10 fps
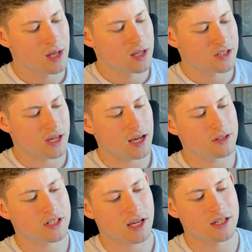So how
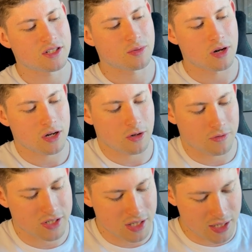these cases work,
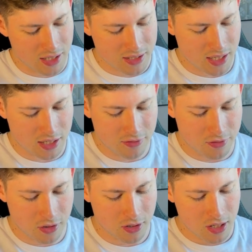obviously, is that you've
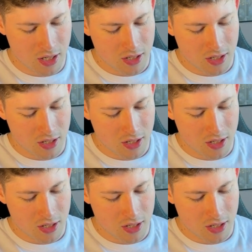got